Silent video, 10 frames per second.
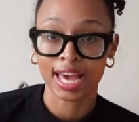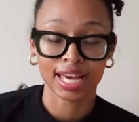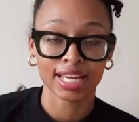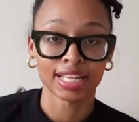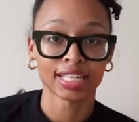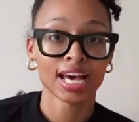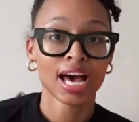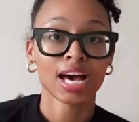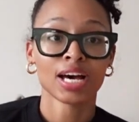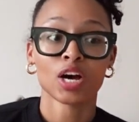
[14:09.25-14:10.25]
and
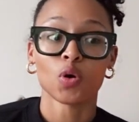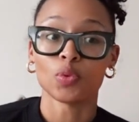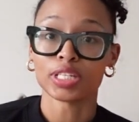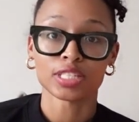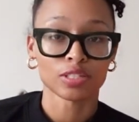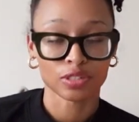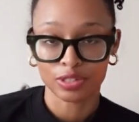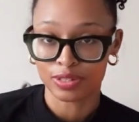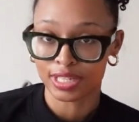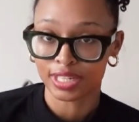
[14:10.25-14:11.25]
we still
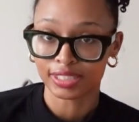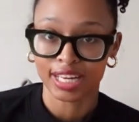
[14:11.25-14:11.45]
use it.